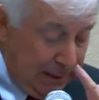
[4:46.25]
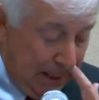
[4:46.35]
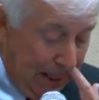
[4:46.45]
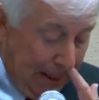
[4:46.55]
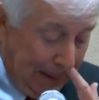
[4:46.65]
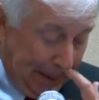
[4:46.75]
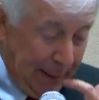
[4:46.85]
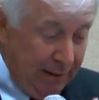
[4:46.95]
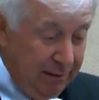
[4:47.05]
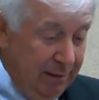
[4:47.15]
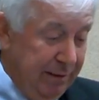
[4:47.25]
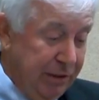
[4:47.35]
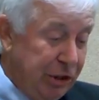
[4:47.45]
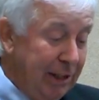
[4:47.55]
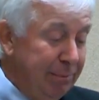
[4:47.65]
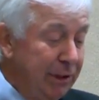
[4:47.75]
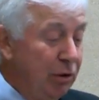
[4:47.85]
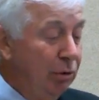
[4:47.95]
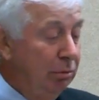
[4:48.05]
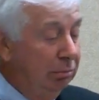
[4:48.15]
Then the gentleman
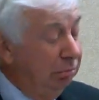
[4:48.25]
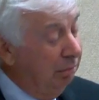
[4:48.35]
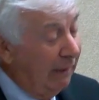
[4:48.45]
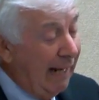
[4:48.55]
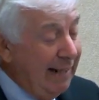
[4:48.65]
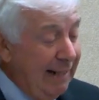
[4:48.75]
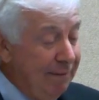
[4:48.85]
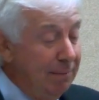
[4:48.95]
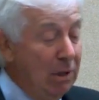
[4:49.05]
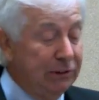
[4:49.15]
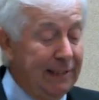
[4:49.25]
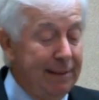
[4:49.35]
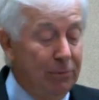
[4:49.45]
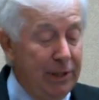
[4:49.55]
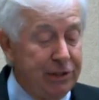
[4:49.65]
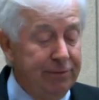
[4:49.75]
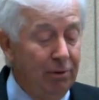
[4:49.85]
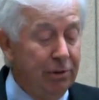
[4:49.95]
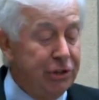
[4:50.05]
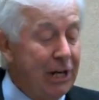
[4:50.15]
who I have the most admiration
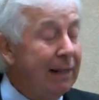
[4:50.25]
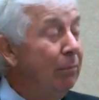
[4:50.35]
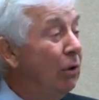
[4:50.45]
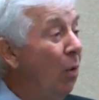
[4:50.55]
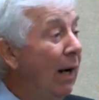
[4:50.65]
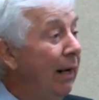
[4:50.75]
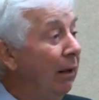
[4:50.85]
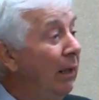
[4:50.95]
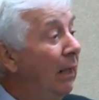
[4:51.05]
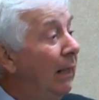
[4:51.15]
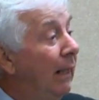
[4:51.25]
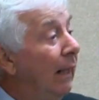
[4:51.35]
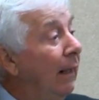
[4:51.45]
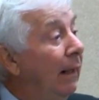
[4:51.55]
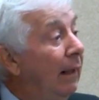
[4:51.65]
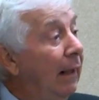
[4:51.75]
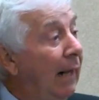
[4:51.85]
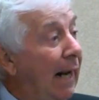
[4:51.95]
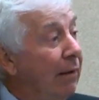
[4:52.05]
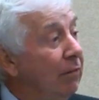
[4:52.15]
for is Jack McGuire
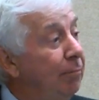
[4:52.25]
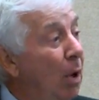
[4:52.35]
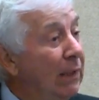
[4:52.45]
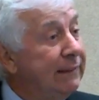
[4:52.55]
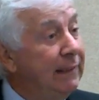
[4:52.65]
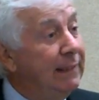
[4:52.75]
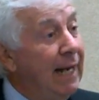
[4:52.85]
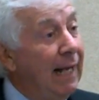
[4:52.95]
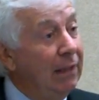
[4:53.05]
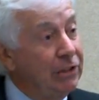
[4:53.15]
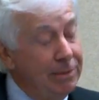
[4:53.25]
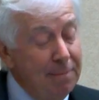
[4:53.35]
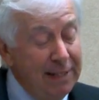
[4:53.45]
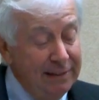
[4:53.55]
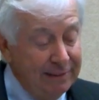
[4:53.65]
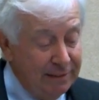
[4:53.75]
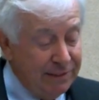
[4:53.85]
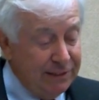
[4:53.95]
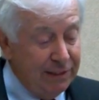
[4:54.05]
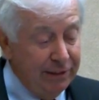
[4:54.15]
out of Boston College, and many
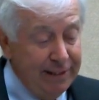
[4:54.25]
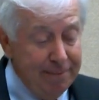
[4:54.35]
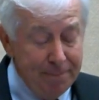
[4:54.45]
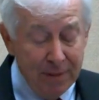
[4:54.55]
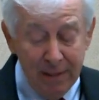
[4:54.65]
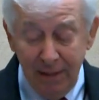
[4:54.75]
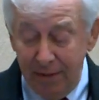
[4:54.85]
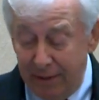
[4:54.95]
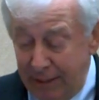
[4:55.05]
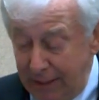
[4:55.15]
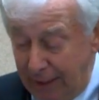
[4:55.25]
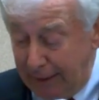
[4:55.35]
consider him the